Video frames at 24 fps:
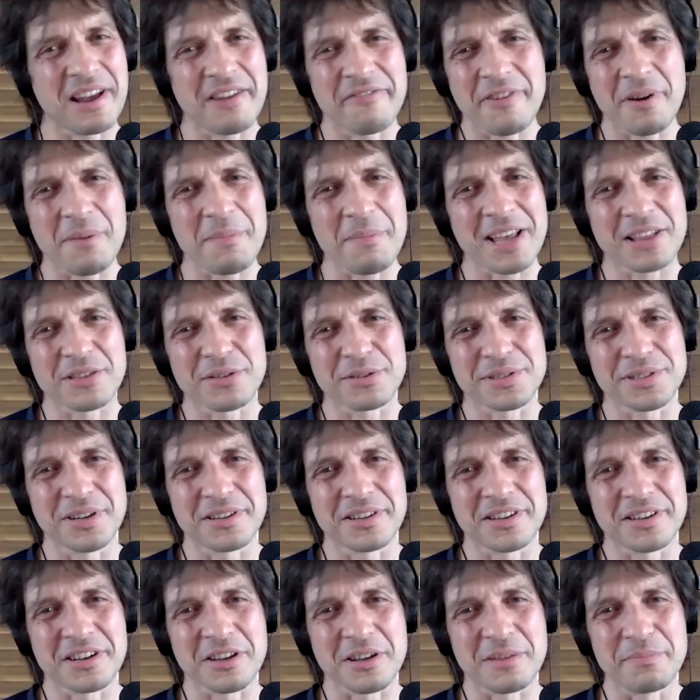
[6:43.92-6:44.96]
I make those
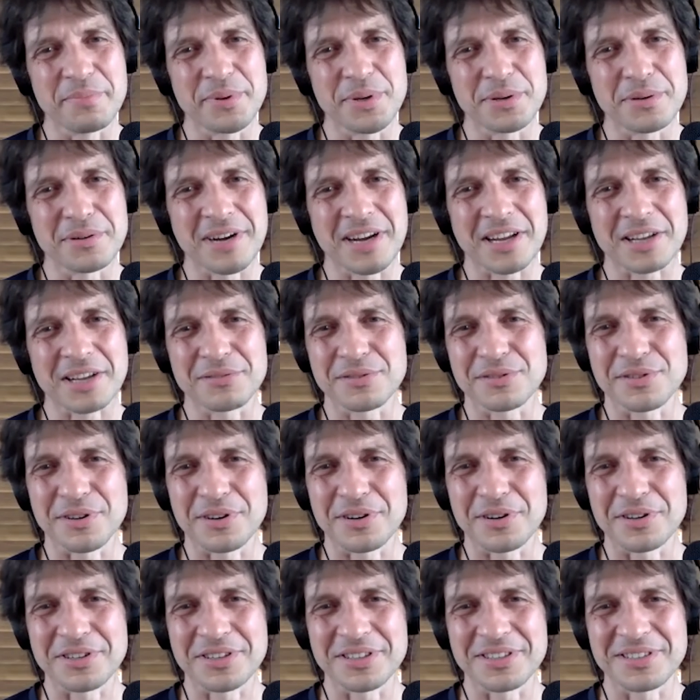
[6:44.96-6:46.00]
notes on the computer, I could
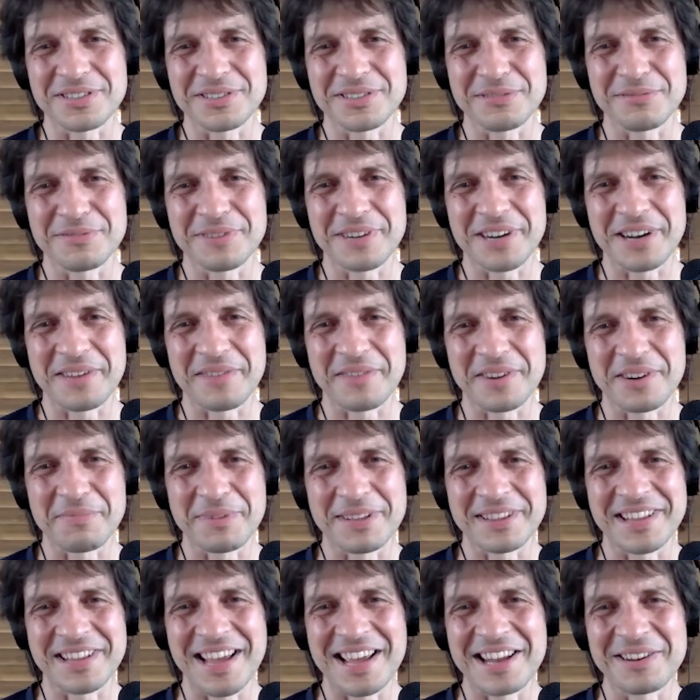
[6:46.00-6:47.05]
search and whatever.
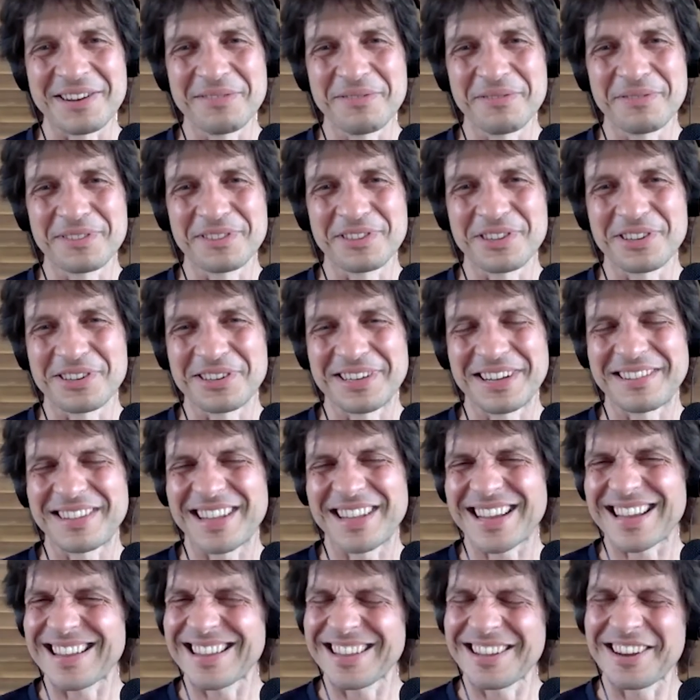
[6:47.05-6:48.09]
But then you turn out
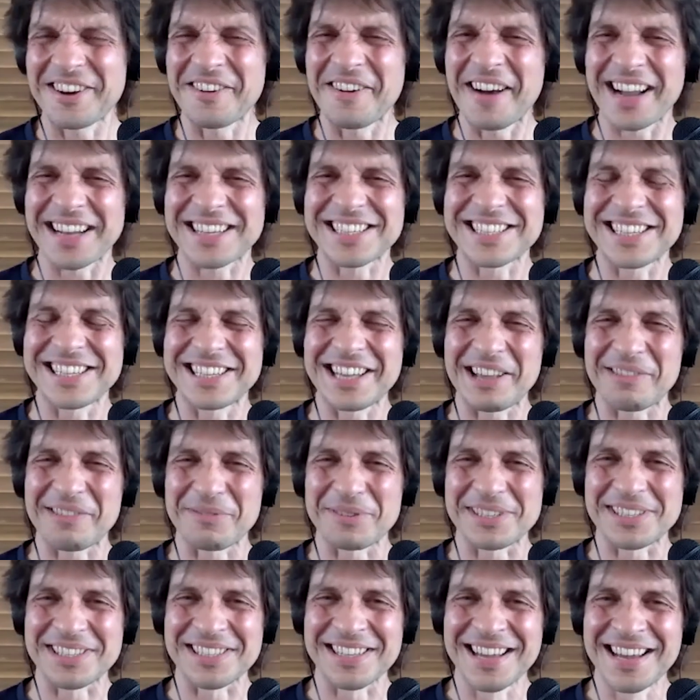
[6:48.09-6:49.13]
like, no, actually, that
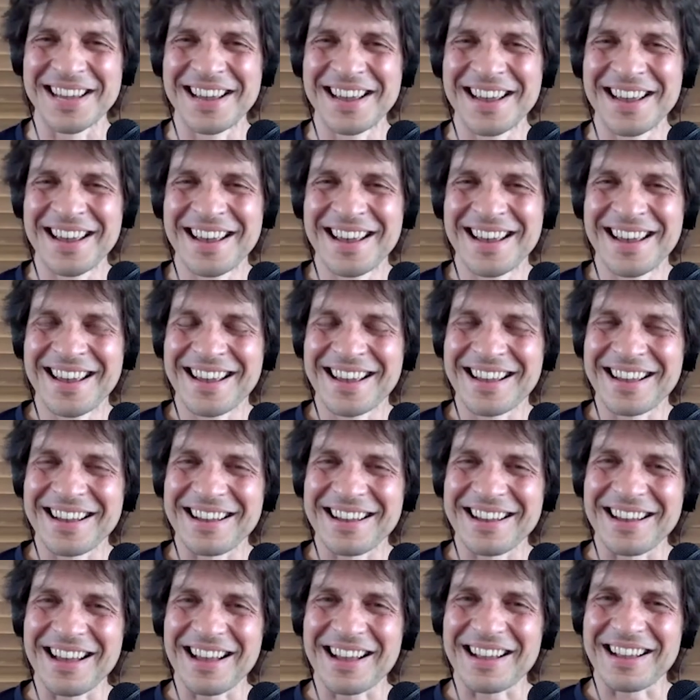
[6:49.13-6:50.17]
was
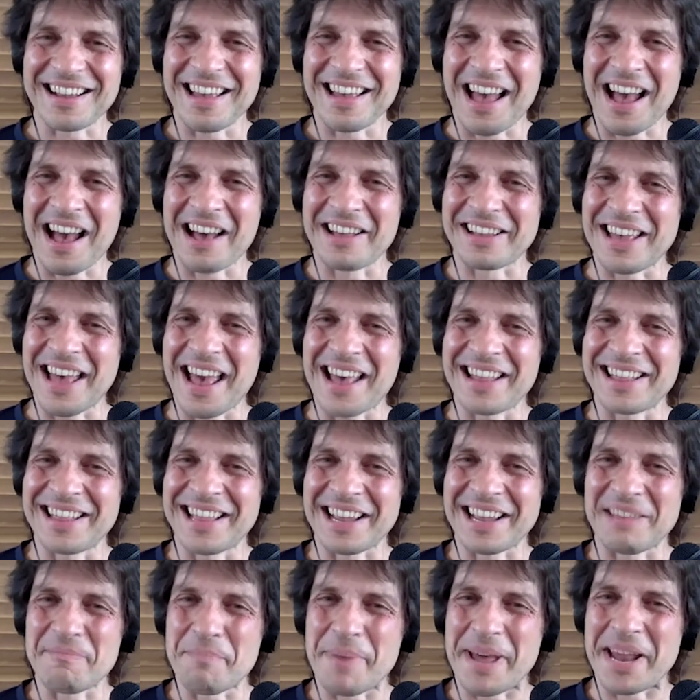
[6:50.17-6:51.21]
how you had
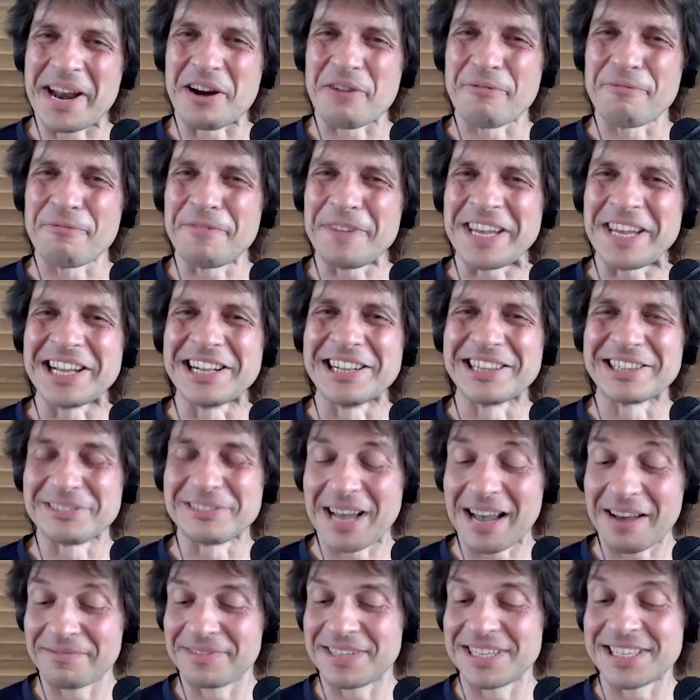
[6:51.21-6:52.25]
like a better feel to
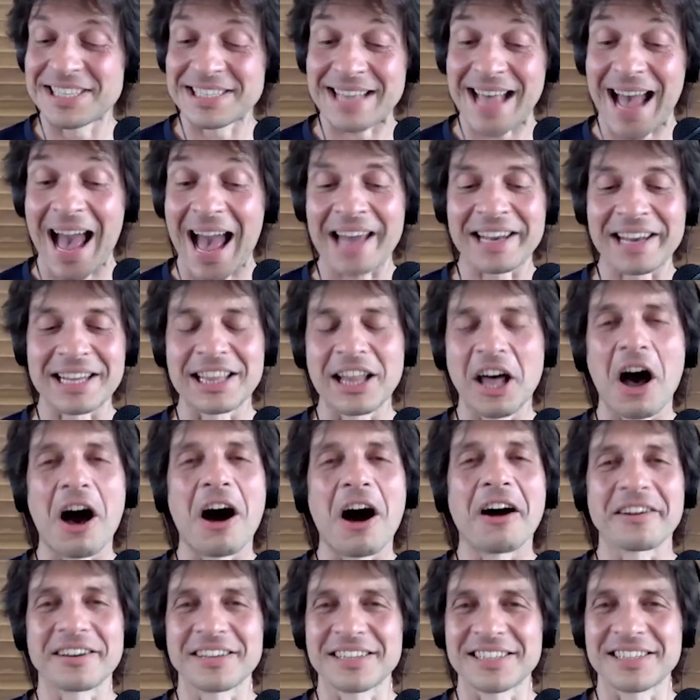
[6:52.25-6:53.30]
have these
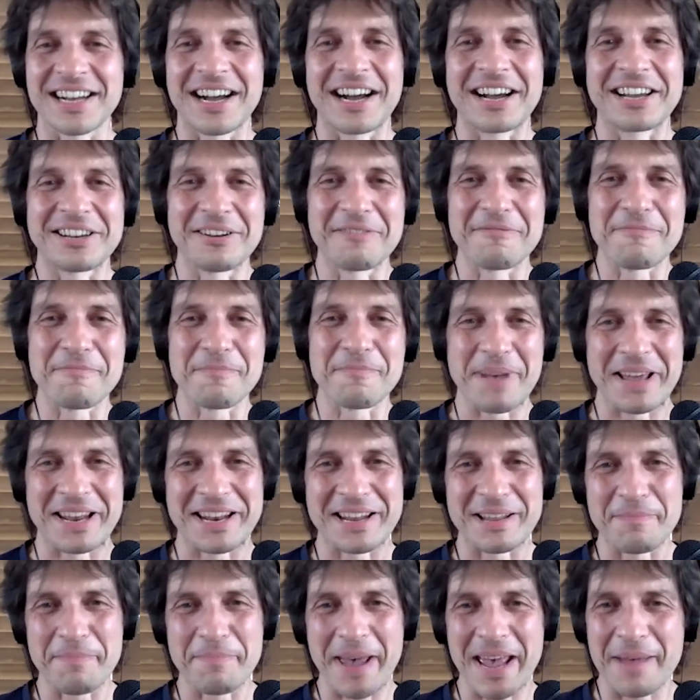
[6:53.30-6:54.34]
analog kind of pen
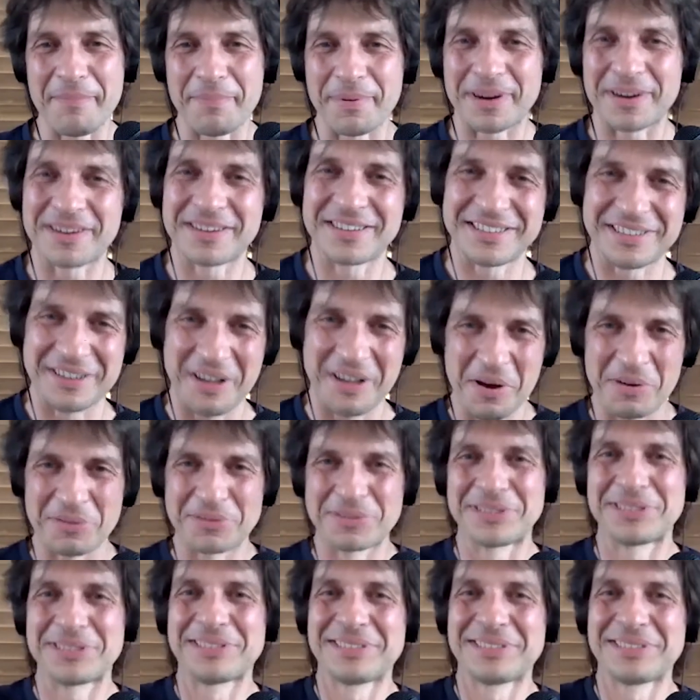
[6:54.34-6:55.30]
and paper notes.